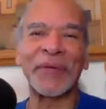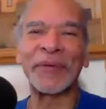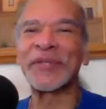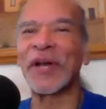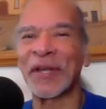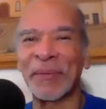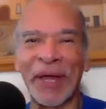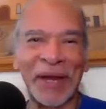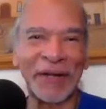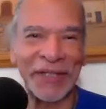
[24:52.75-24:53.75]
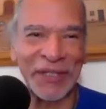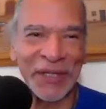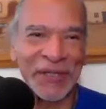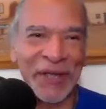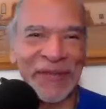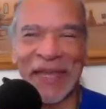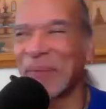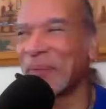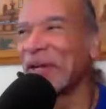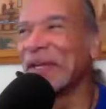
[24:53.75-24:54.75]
We were talking about RTDs off camera,